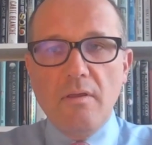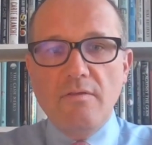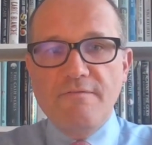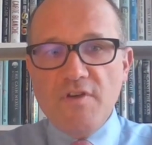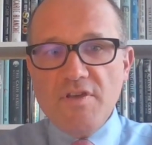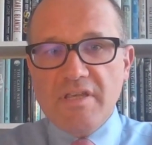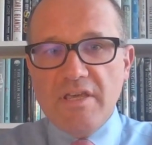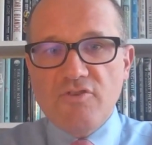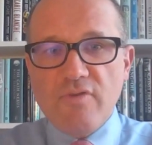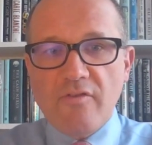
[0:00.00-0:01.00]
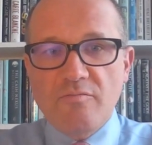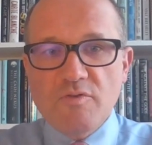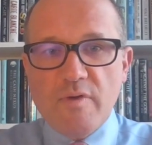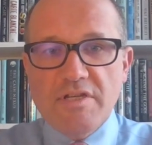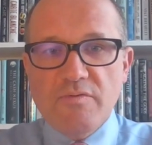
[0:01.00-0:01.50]
The first key trend from
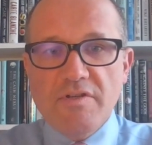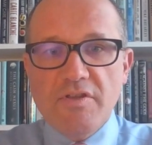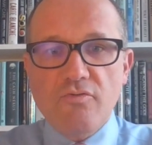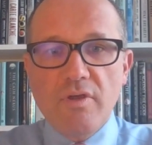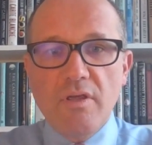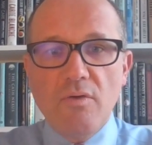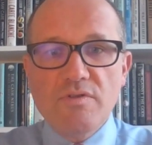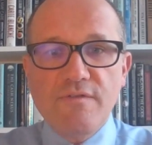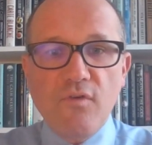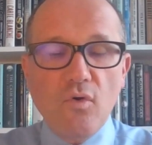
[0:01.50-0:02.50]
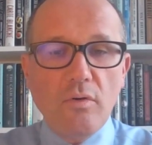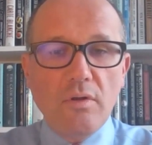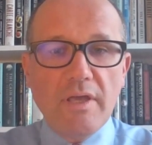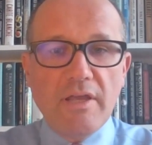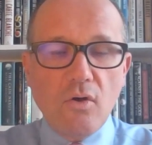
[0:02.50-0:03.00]
2023 was a
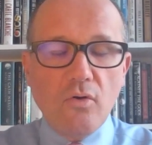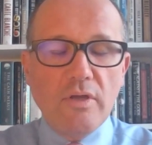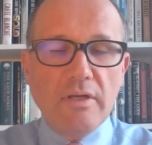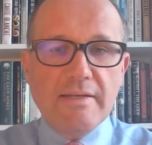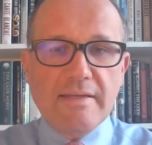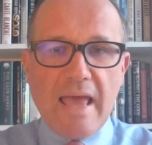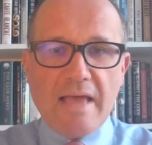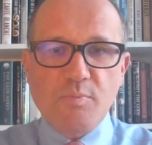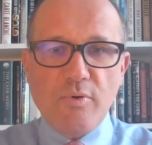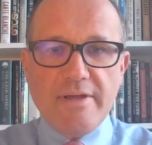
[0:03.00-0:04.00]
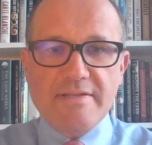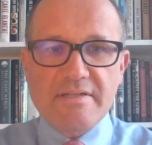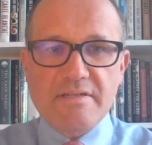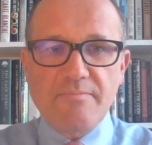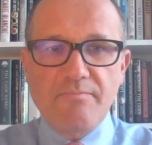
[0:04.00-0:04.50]
fall in oil and gas
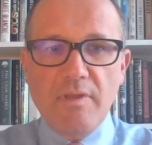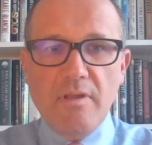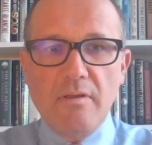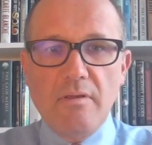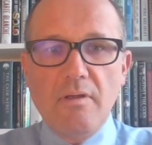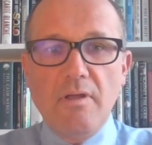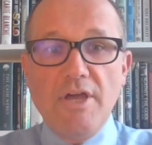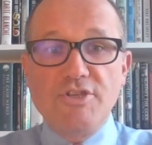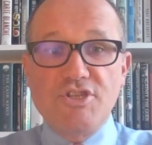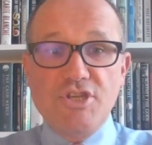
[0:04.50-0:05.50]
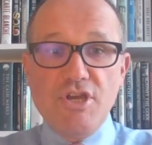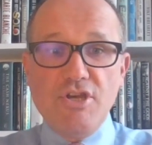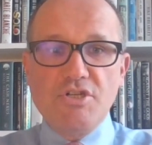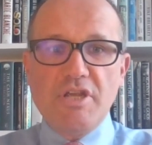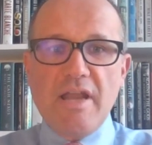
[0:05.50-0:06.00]
prices. A
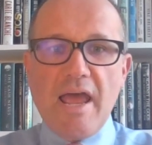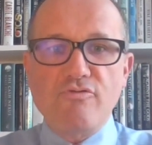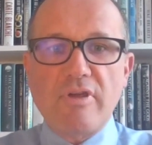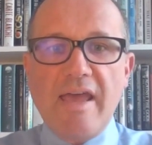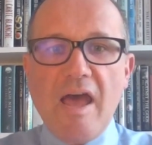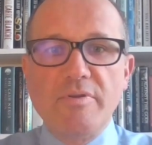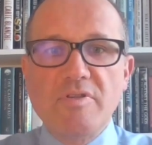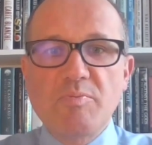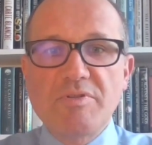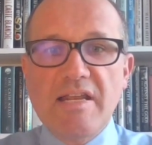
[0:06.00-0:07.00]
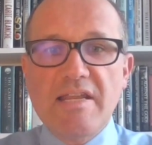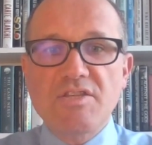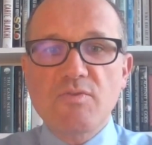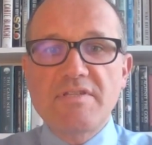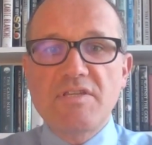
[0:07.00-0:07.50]
surge in hydrocarbons, particularly in
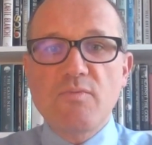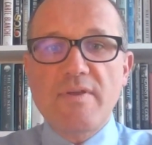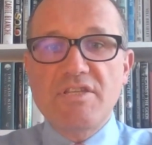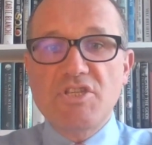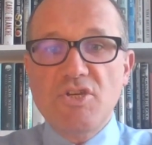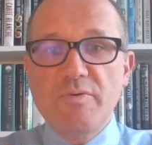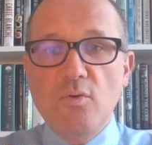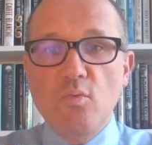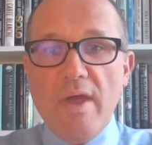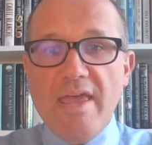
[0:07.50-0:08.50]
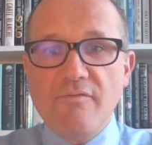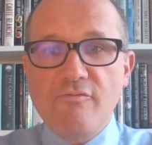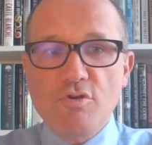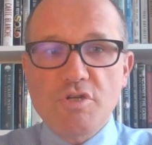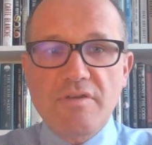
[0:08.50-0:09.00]
2022 in the wake
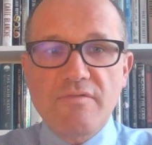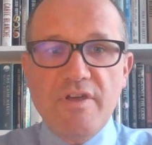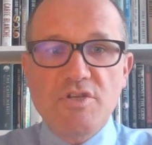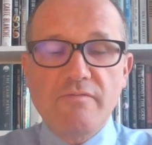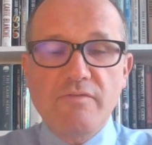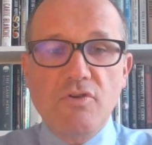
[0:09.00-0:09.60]
of Russia's invasion of